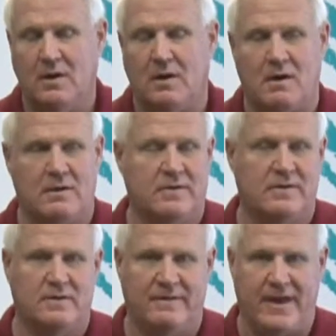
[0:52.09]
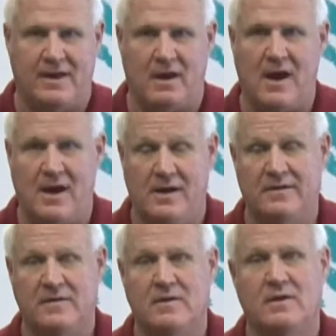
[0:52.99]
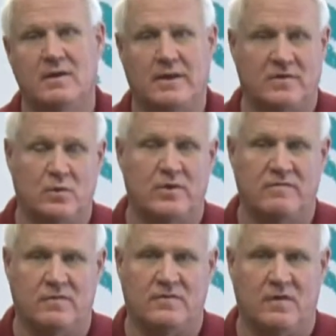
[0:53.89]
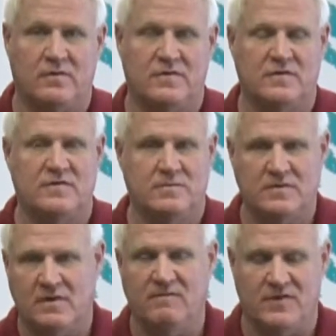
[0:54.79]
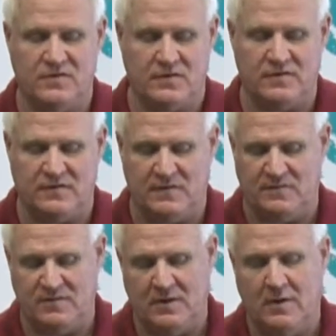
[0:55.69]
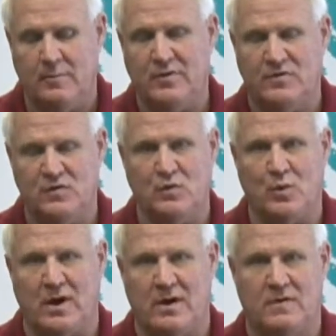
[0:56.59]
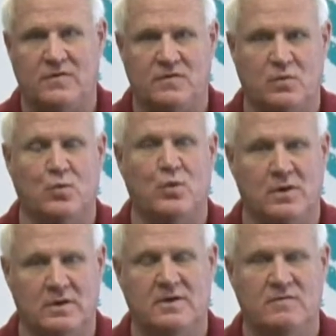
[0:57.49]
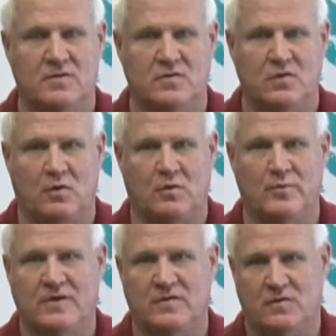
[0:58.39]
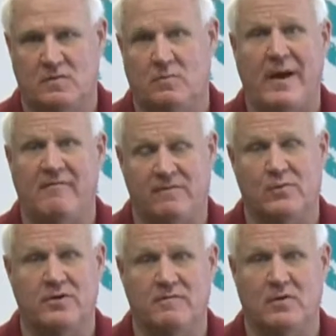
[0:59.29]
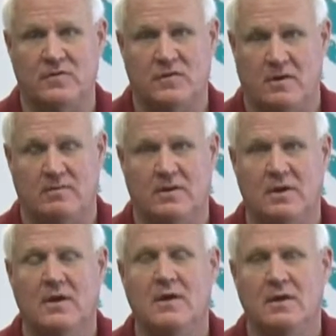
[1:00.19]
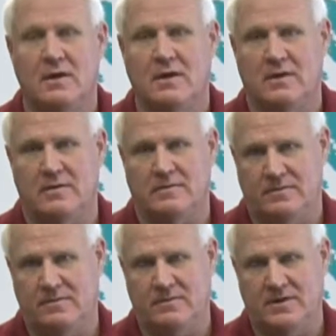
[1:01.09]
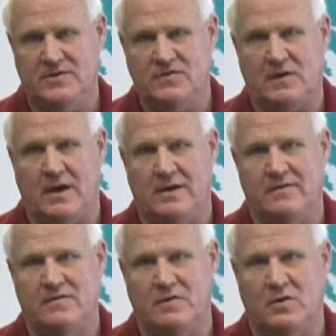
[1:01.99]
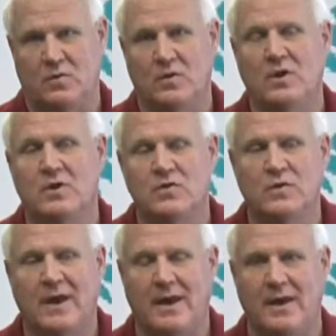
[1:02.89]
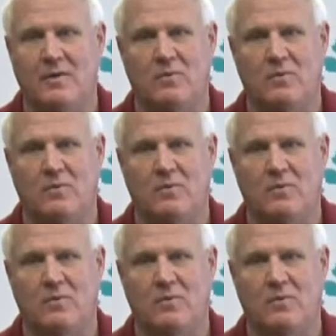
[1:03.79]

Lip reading: aren't that hot, like 24-volt systems, conventional systems, but 2 wires will give you a jolt because they're about 40 volts on each side. So you can